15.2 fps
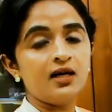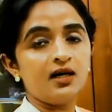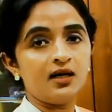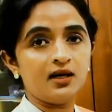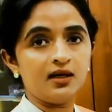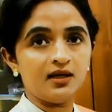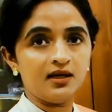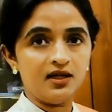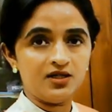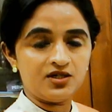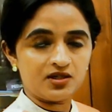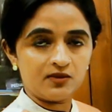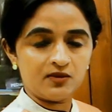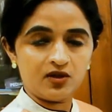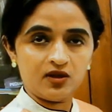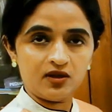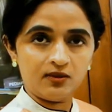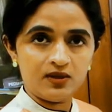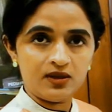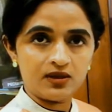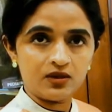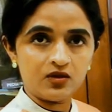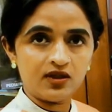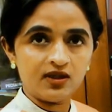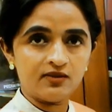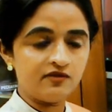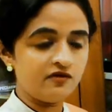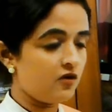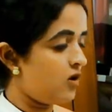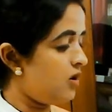intraembryonic
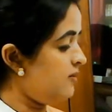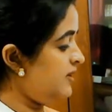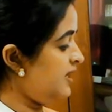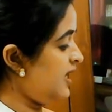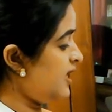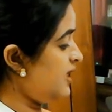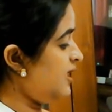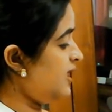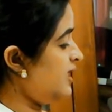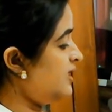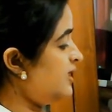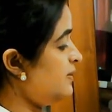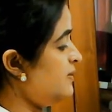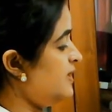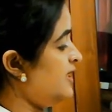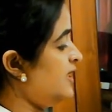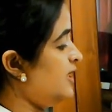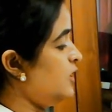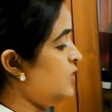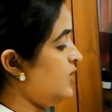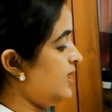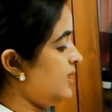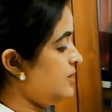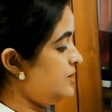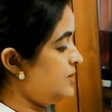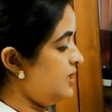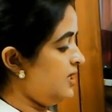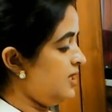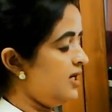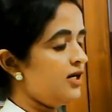mesoderm formed, and in the middle you can
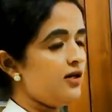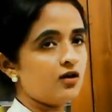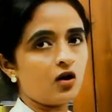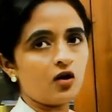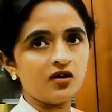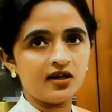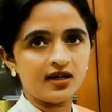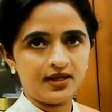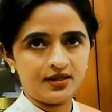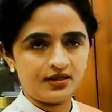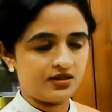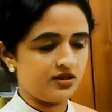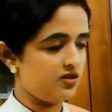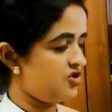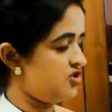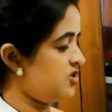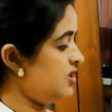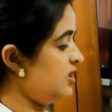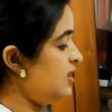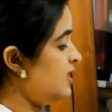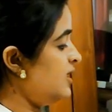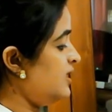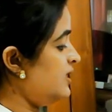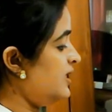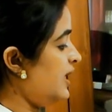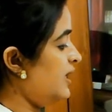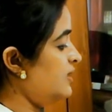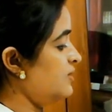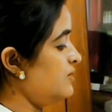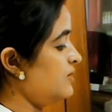see a rod like structure,
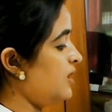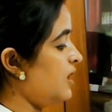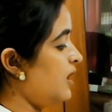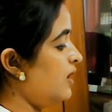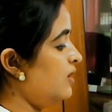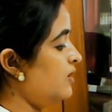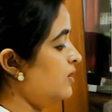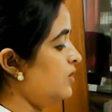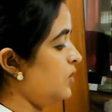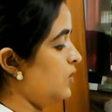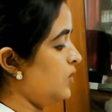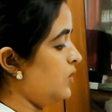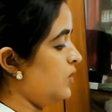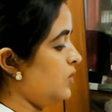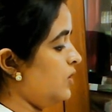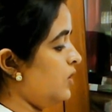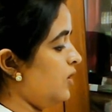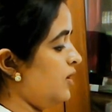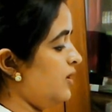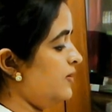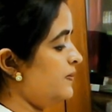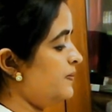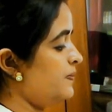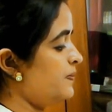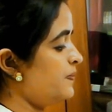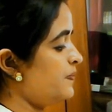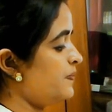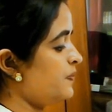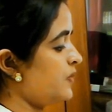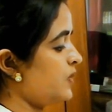that is our notochord.
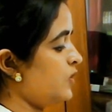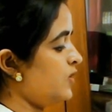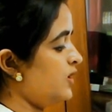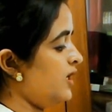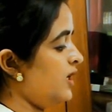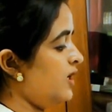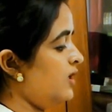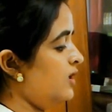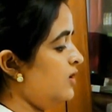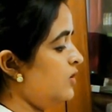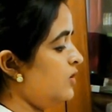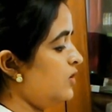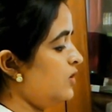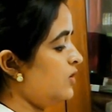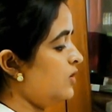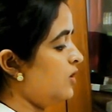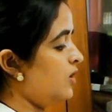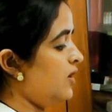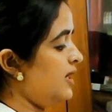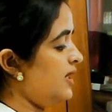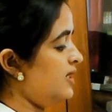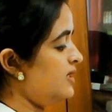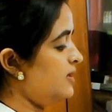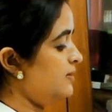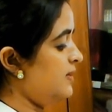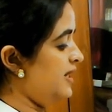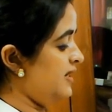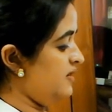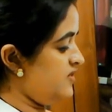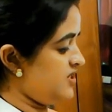Okay, notochord in the
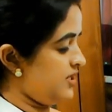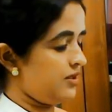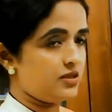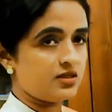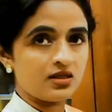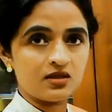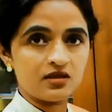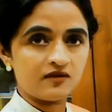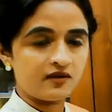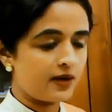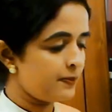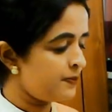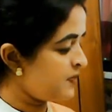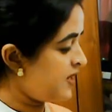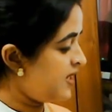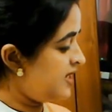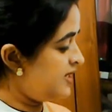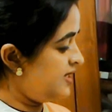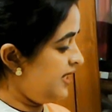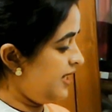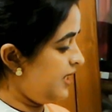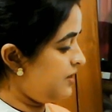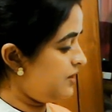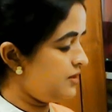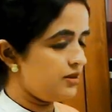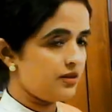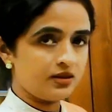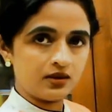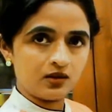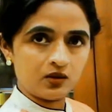middle, which extends from the
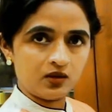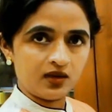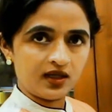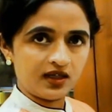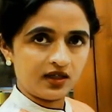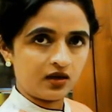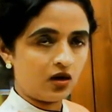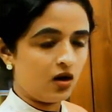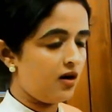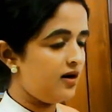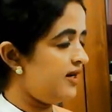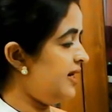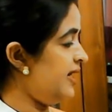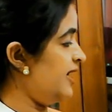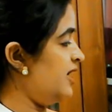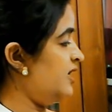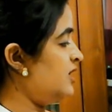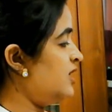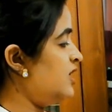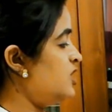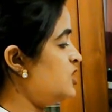Hansen's node at the caudal end